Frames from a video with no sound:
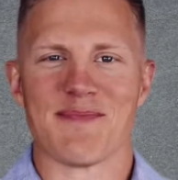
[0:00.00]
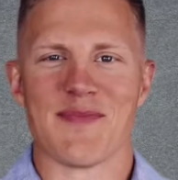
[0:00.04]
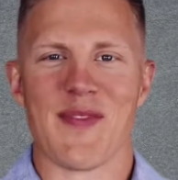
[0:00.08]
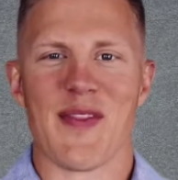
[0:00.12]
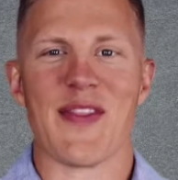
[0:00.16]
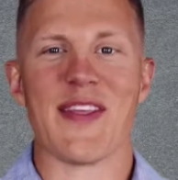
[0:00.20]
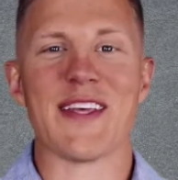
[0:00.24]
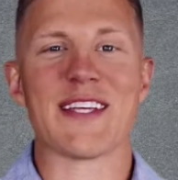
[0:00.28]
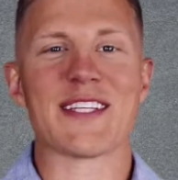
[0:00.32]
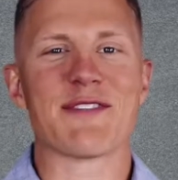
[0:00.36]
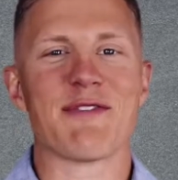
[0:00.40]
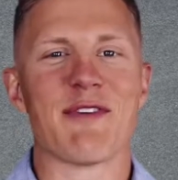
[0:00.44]

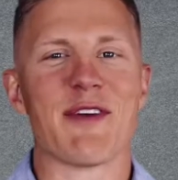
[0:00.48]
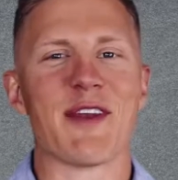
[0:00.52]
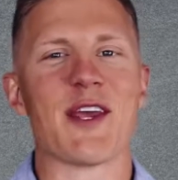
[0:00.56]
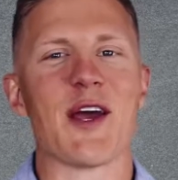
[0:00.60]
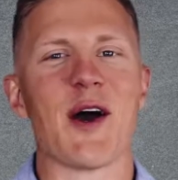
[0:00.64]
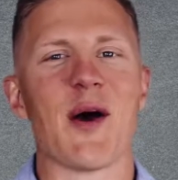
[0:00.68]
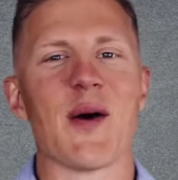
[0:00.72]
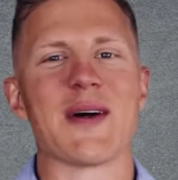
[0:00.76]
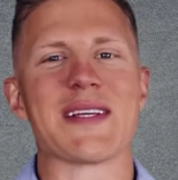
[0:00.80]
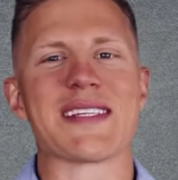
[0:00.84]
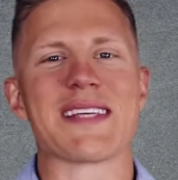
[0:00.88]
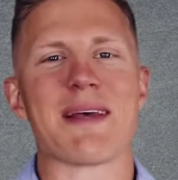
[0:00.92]
This
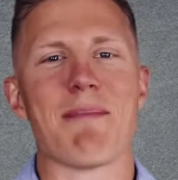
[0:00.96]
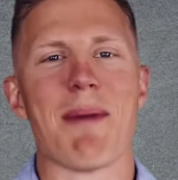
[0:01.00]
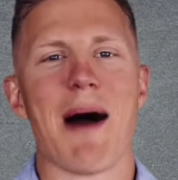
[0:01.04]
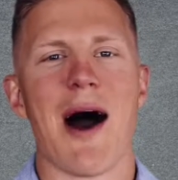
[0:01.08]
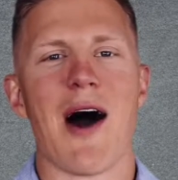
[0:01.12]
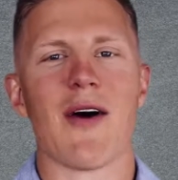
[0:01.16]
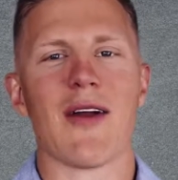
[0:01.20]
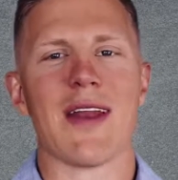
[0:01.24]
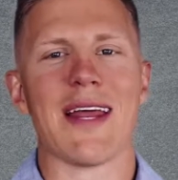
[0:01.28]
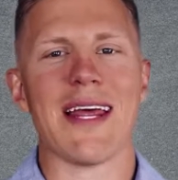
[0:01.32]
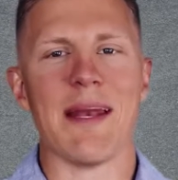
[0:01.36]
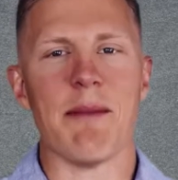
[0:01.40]
video is
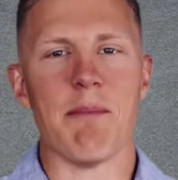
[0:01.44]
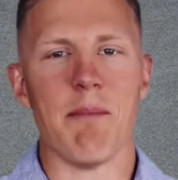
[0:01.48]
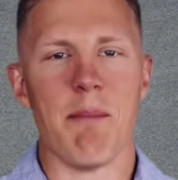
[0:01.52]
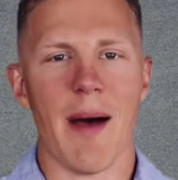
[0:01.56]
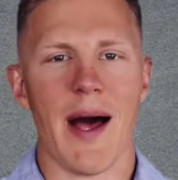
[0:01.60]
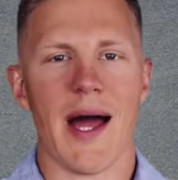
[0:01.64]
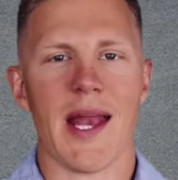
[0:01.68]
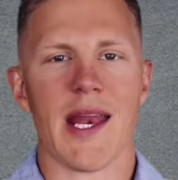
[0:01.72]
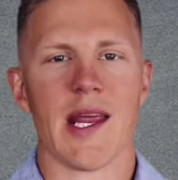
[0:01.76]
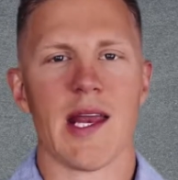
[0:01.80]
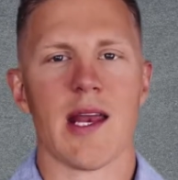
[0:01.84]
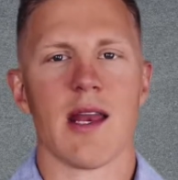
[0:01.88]
about
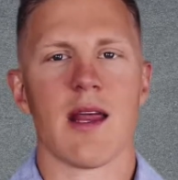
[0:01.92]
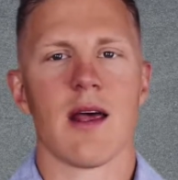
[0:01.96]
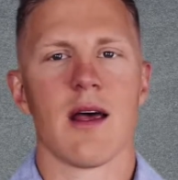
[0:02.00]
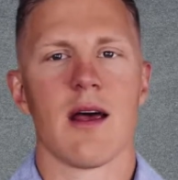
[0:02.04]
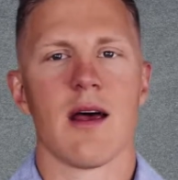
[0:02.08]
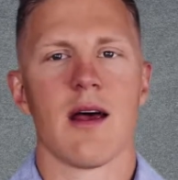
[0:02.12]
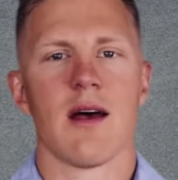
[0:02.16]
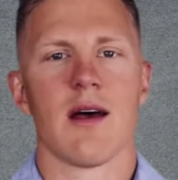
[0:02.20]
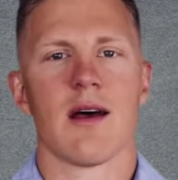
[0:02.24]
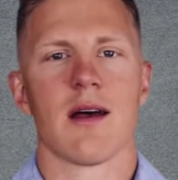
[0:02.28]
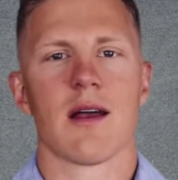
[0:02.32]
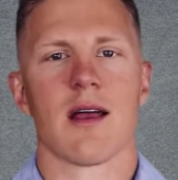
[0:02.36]
embedded
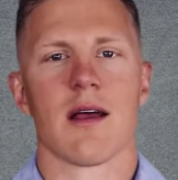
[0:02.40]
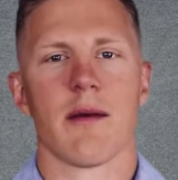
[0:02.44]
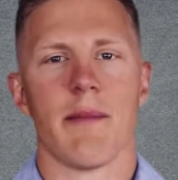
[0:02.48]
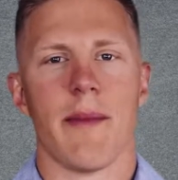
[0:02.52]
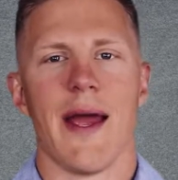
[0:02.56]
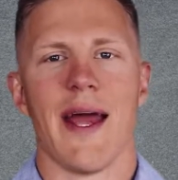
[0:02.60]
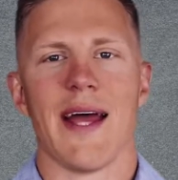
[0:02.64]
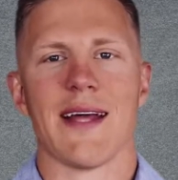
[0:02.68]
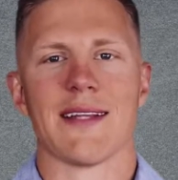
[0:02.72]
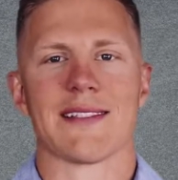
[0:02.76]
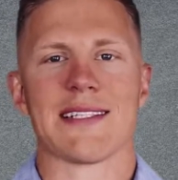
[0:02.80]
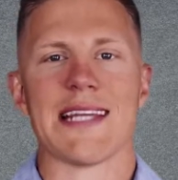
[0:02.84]

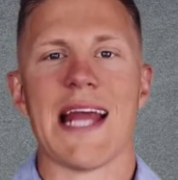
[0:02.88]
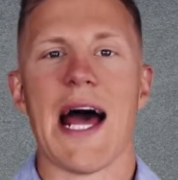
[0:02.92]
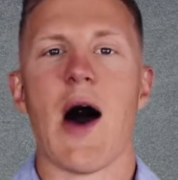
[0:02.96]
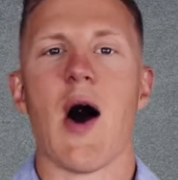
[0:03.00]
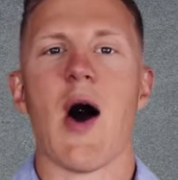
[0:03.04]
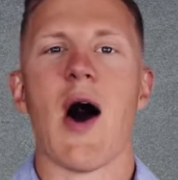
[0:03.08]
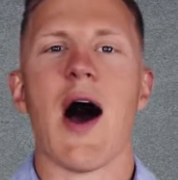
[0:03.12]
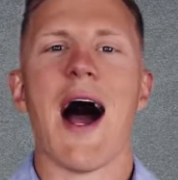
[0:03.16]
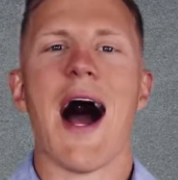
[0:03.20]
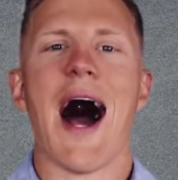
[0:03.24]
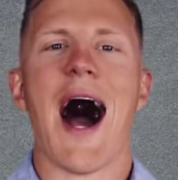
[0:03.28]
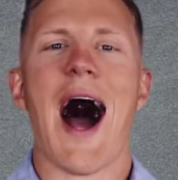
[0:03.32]
commands.
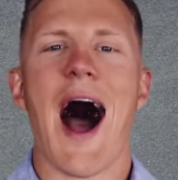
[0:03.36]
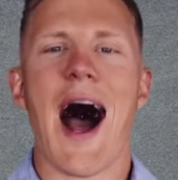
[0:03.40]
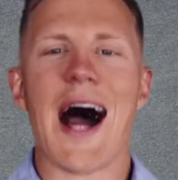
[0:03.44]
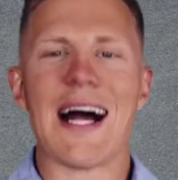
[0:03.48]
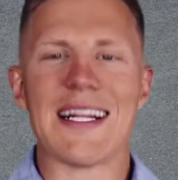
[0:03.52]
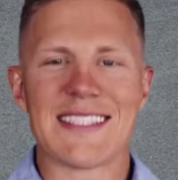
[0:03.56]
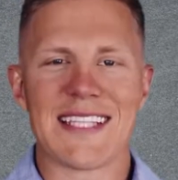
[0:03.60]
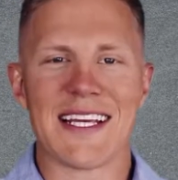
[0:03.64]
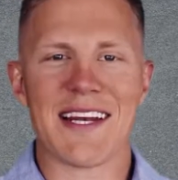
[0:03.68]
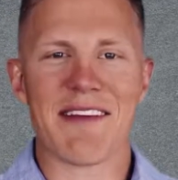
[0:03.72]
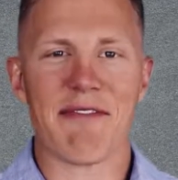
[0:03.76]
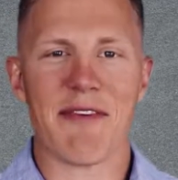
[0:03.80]
Now, I
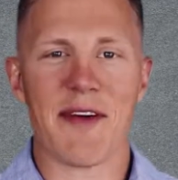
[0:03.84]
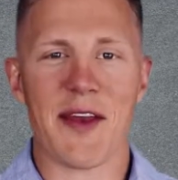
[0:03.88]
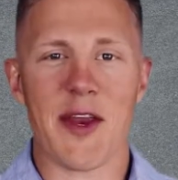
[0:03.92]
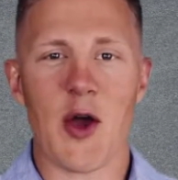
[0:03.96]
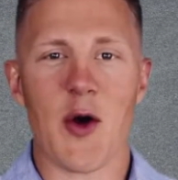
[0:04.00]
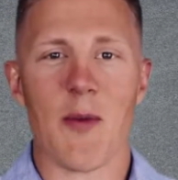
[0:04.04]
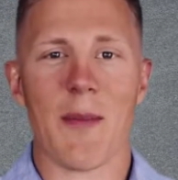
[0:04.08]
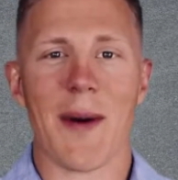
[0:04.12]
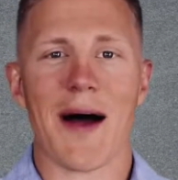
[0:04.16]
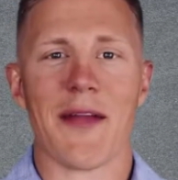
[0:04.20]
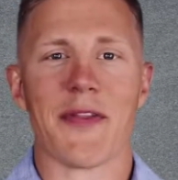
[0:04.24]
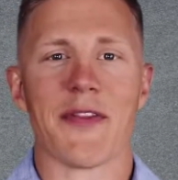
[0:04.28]
did a video
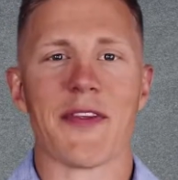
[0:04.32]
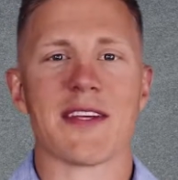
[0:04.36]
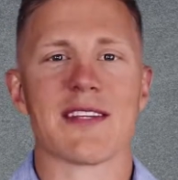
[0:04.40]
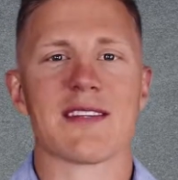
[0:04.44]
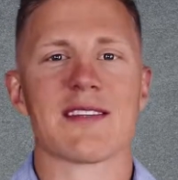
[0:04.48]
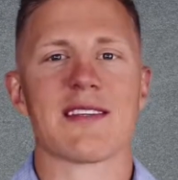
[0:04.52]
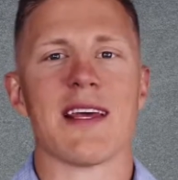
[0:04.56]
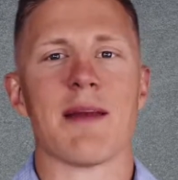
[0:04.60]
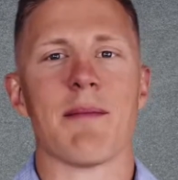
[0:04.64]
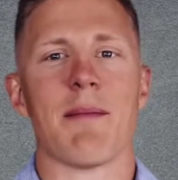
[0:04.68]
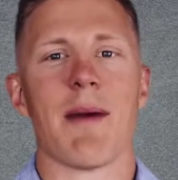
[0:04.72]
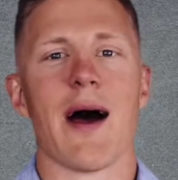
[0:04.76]
about
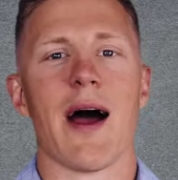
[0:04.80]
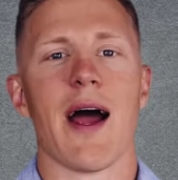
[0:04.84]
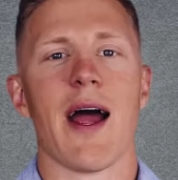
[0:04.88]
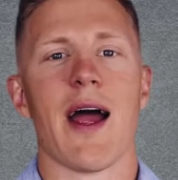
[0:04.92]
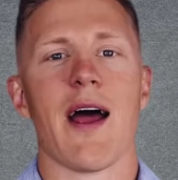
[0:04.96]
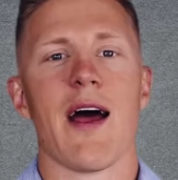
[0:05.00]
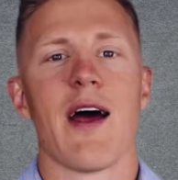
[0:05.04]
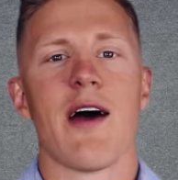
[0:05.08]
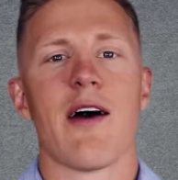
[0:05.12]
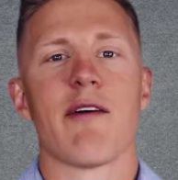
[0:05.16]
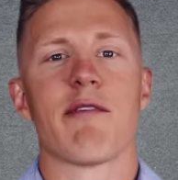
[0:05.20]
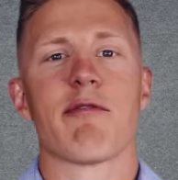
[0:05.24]
this in
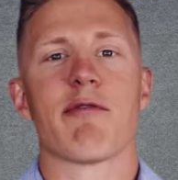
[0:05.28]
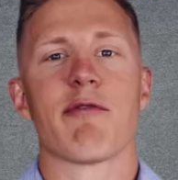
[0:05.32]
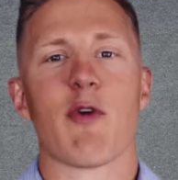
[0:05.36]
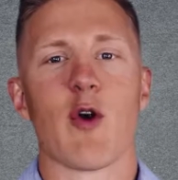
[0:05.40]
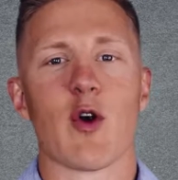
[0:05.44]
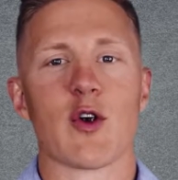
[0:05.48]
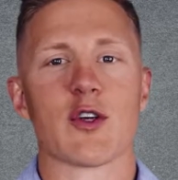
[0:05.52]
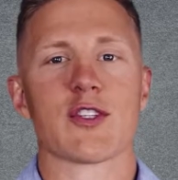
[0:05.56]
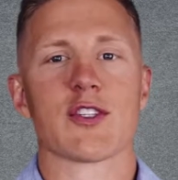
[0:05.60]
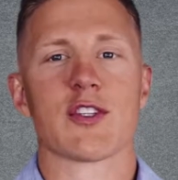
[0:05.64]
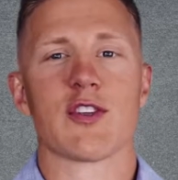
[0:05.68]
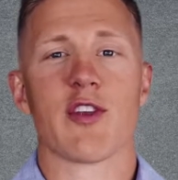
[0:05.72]
my
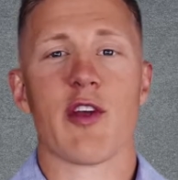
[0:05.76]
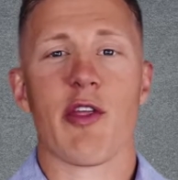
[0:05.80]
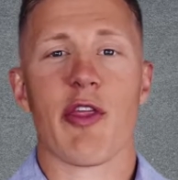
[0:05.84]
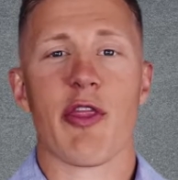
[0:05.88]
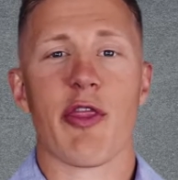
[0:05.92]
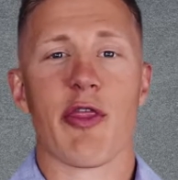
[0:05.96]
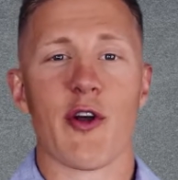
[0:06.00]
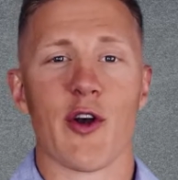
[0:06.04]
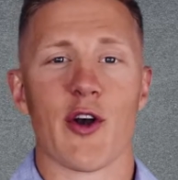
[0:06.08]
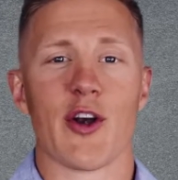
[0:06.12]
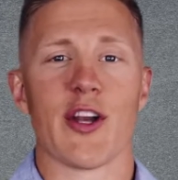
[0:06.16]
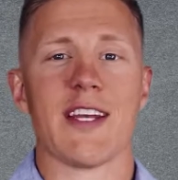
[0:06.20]
first
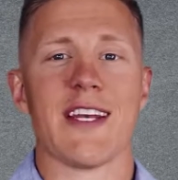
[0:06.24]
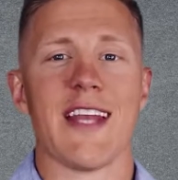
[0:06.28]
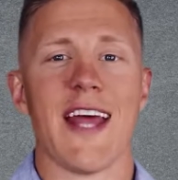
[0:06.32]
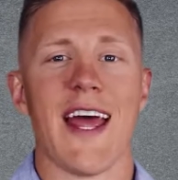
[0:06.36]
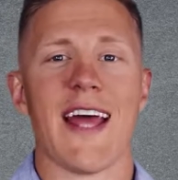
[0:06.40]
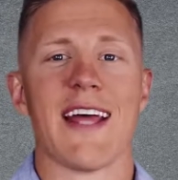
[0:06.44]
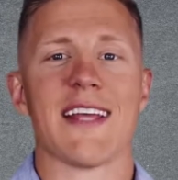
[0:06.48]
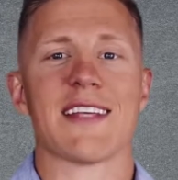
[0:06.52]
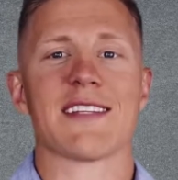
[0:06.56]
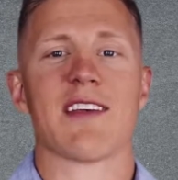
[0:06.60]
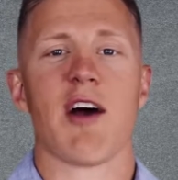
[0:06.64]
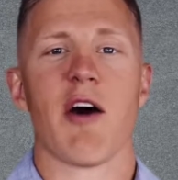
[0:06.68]
30
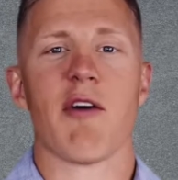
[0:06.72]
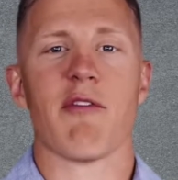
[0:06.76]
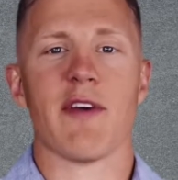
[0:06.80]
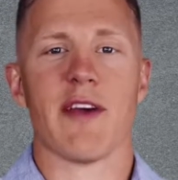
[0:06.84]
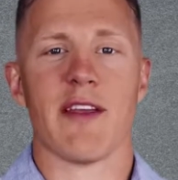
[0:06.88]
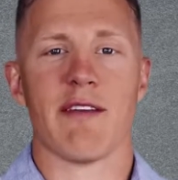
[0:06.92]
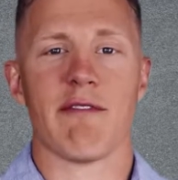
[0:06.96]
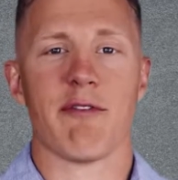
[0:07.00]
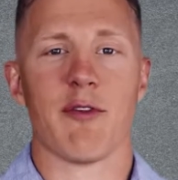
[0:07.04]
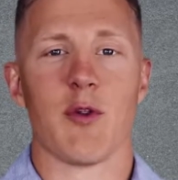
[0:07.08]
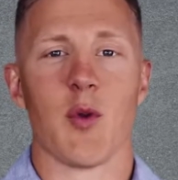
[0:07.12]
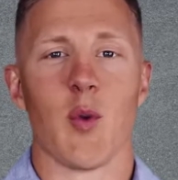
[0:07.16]
days of
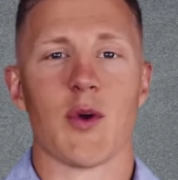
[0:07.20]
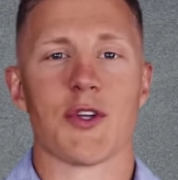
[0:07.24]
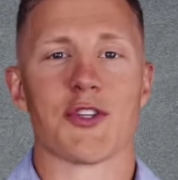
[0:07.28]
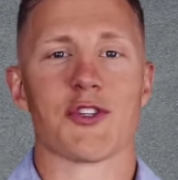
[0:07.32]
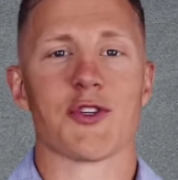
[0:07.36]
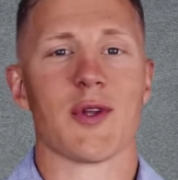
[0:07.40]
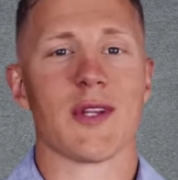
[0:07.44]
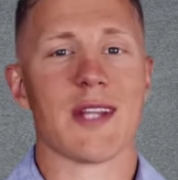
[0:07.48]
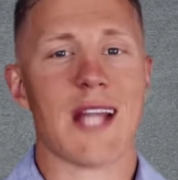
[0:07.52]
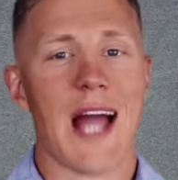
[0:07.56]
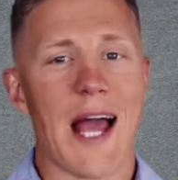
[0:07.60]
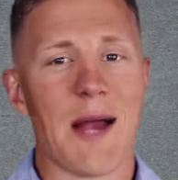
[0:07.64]

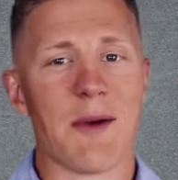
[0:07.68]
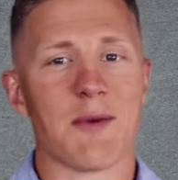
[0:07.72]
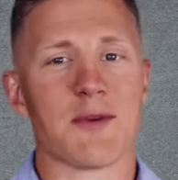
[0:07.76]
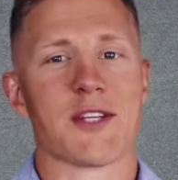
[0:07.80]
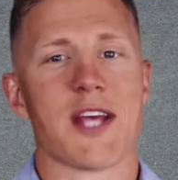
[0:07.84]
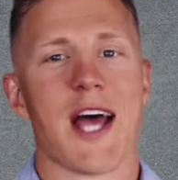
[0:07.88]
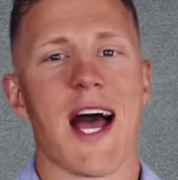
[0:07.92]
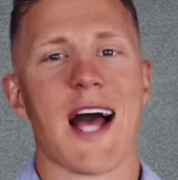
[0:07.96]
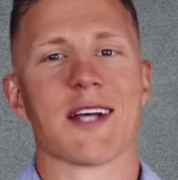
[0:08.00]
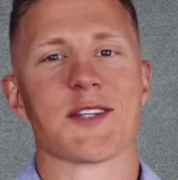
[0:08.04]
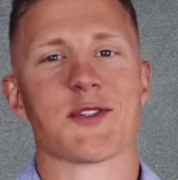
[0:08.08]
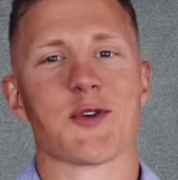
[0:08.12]
influential language
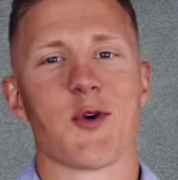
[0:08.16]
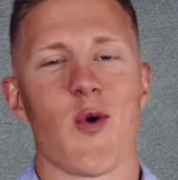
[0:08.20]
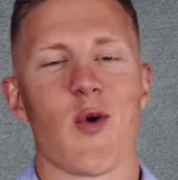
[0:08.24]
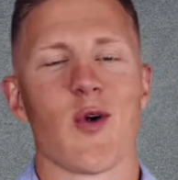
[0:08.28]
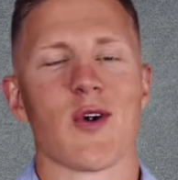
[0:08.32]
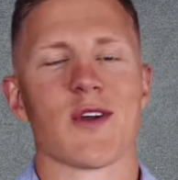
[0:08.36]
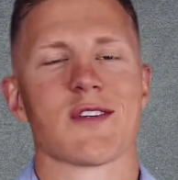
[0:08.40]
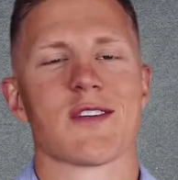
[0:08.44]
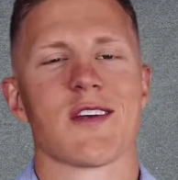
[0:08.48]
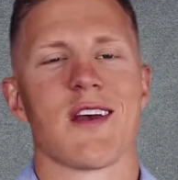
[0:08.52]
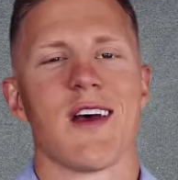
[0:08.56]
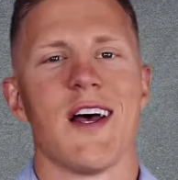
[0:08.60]
hacks
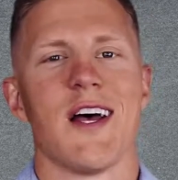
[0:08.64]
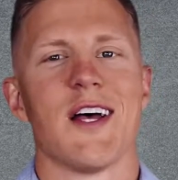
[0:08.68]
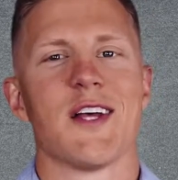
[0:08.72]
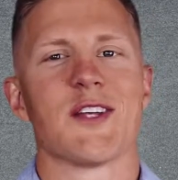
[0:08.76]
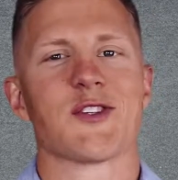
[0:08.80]
course.